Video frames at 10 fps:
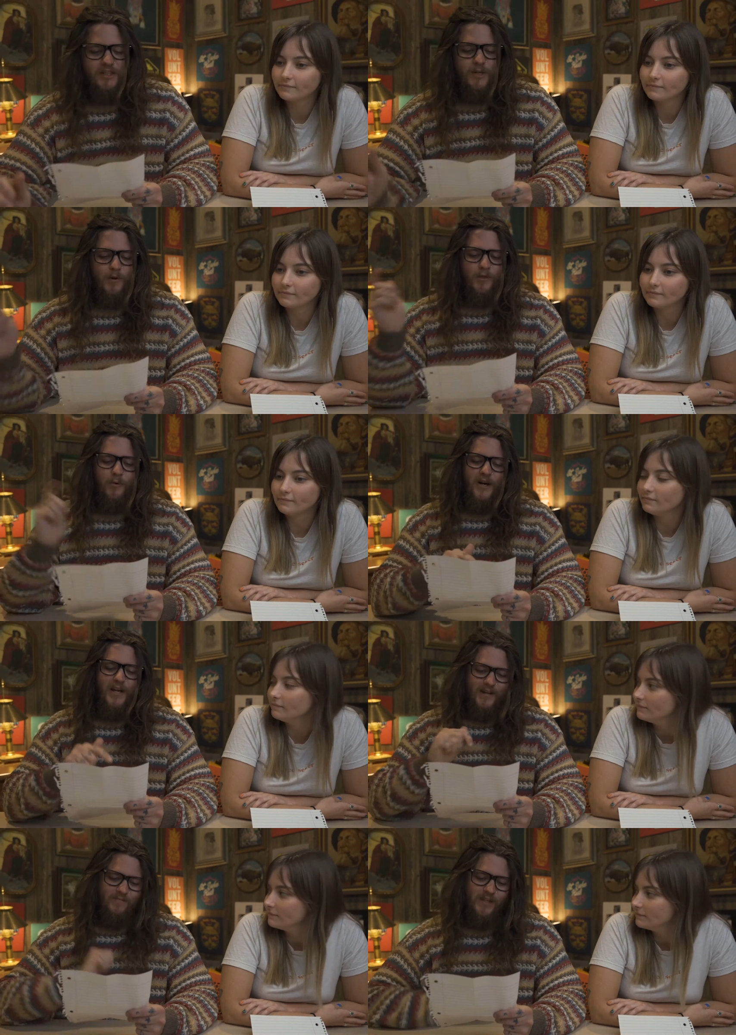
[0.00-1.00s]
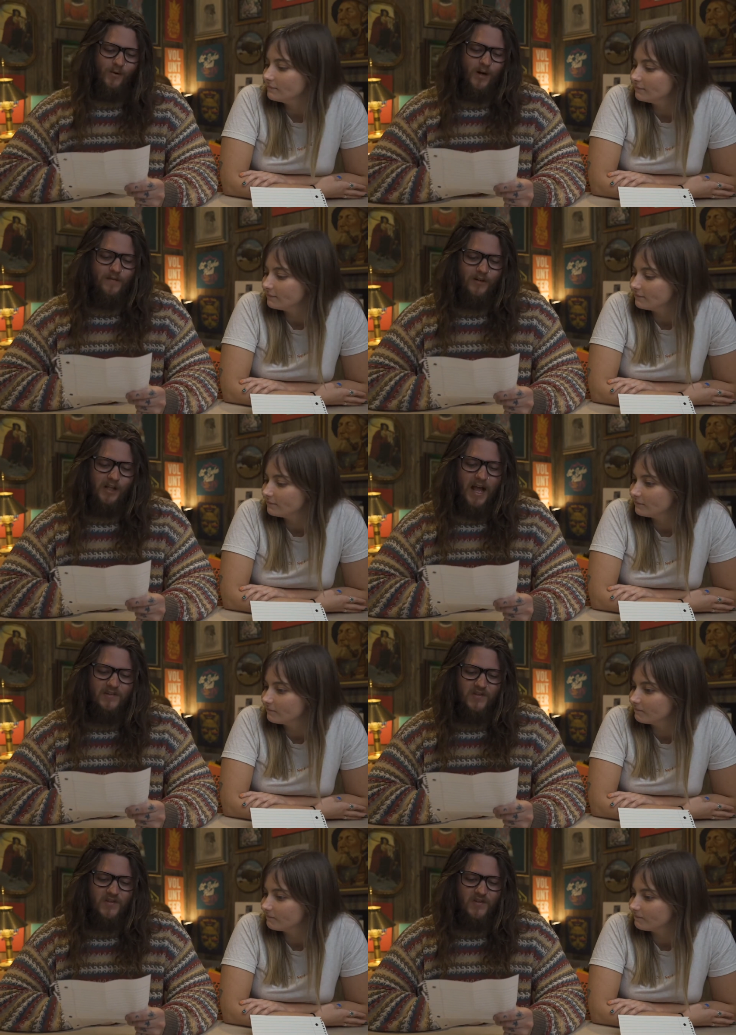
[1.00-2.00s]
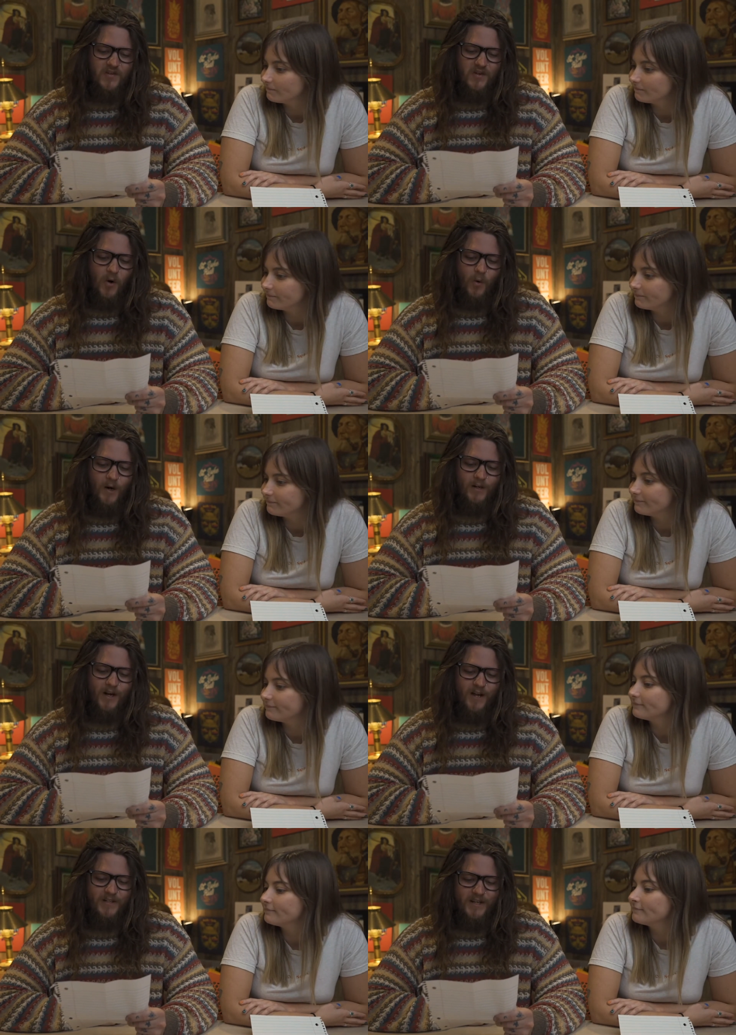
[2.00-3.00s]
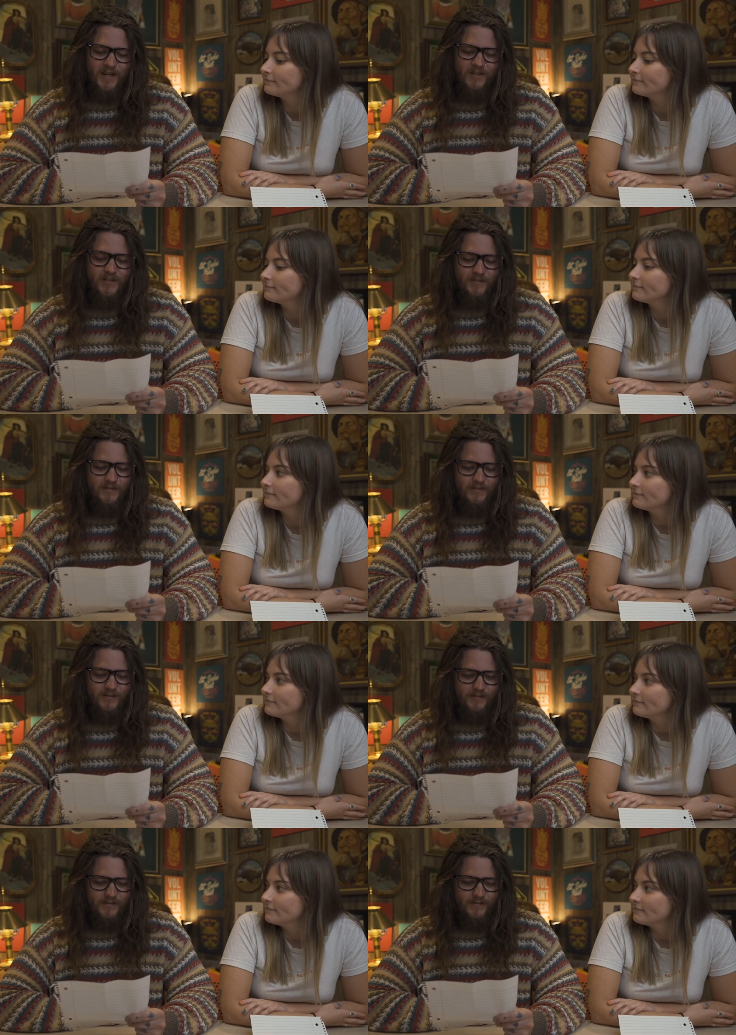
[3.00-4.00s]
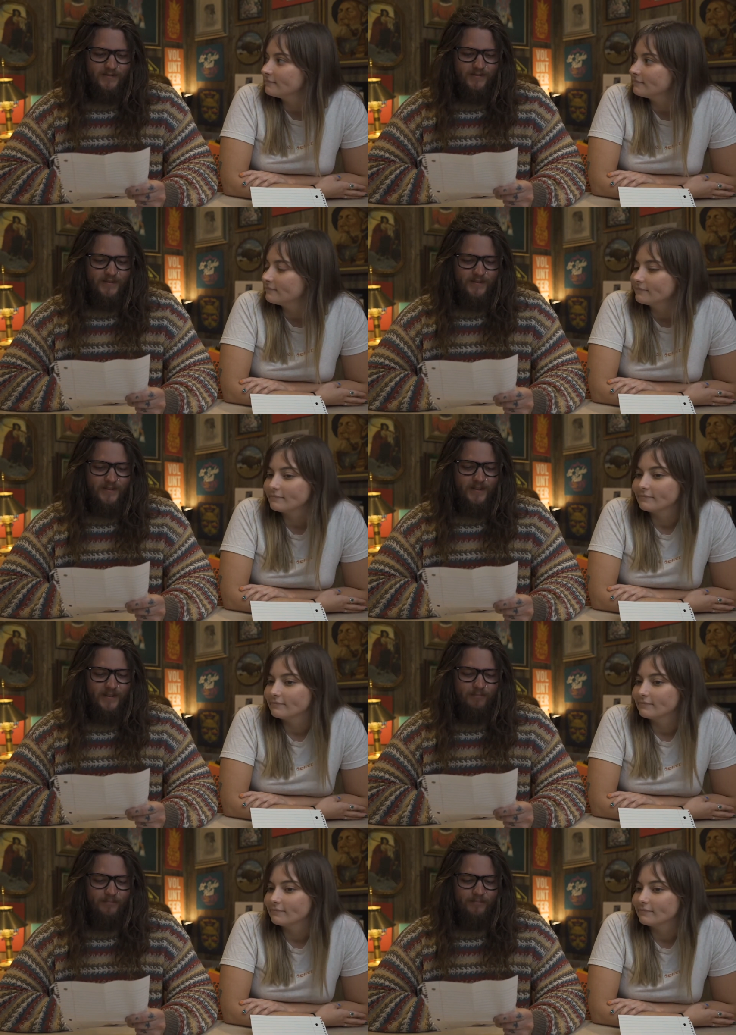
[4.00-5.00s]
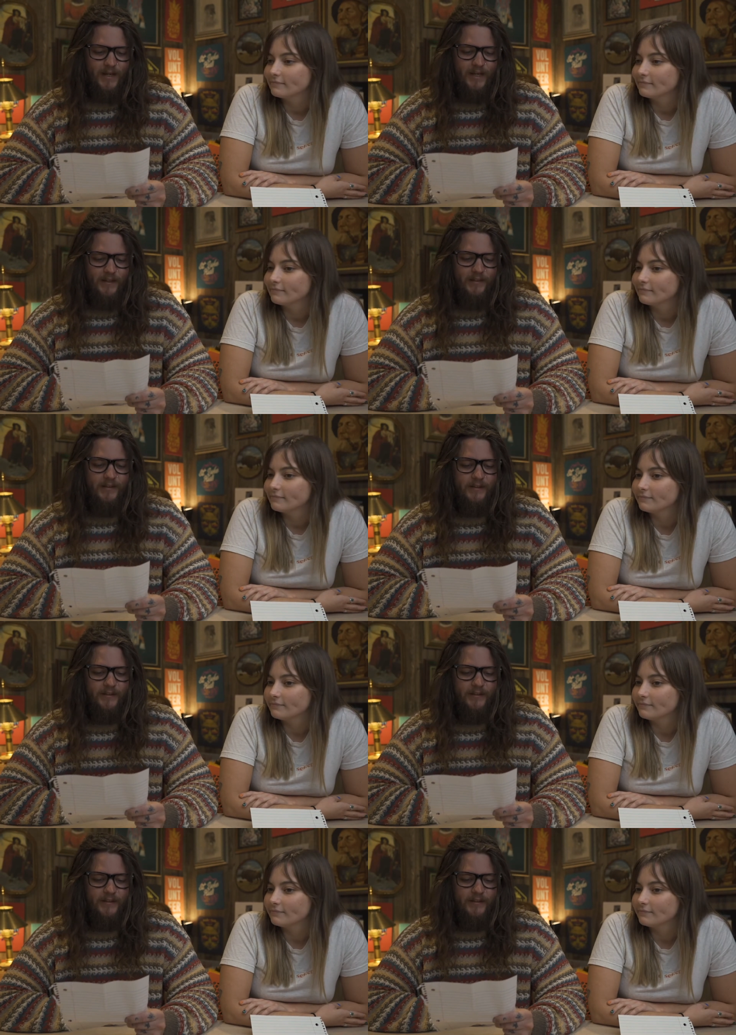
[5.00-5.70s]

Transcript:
Speaker 1: Number three, get rid of your glasses and start wearing contacts. Mm, man.